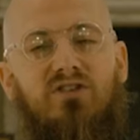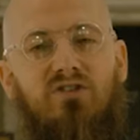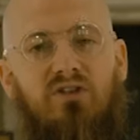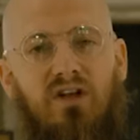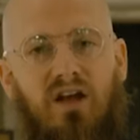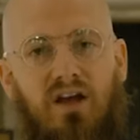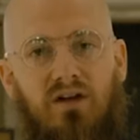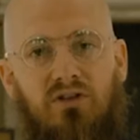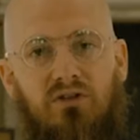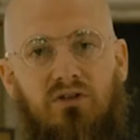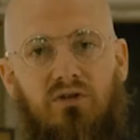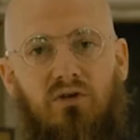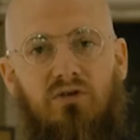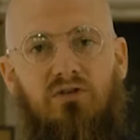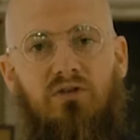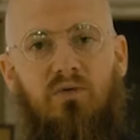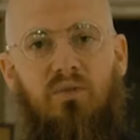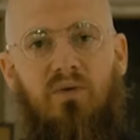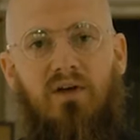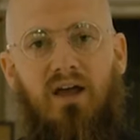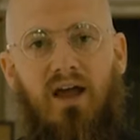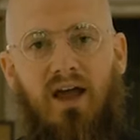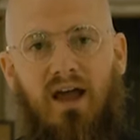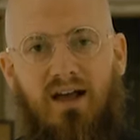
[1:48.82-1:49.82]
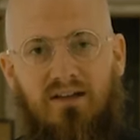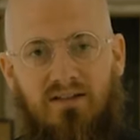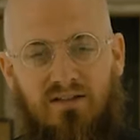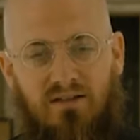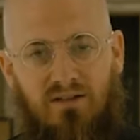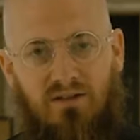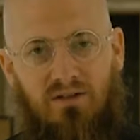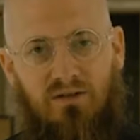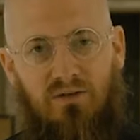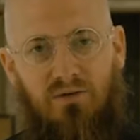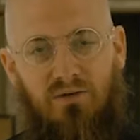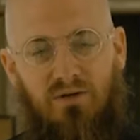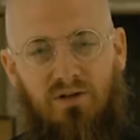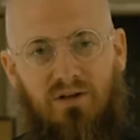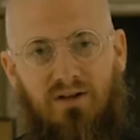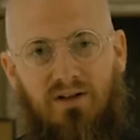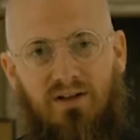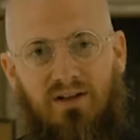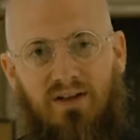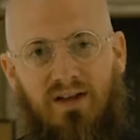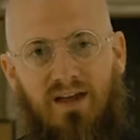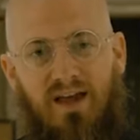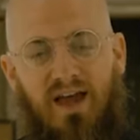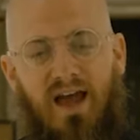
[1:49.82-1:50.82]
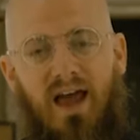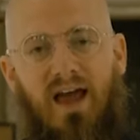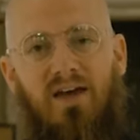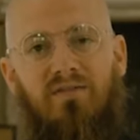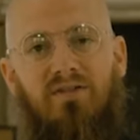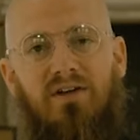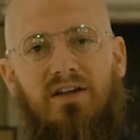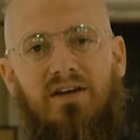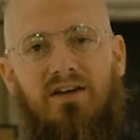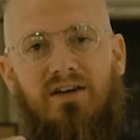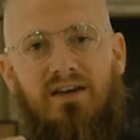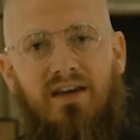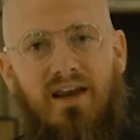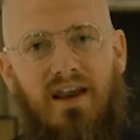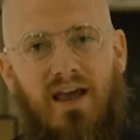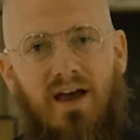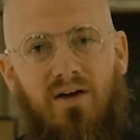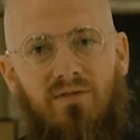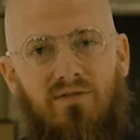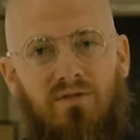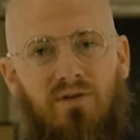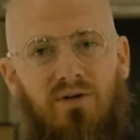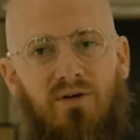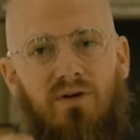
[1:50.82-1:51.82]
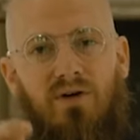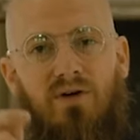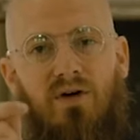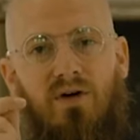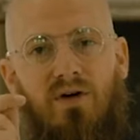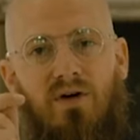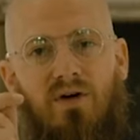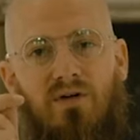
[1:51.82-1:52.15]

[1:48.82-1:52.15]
scheduled to be executed, having never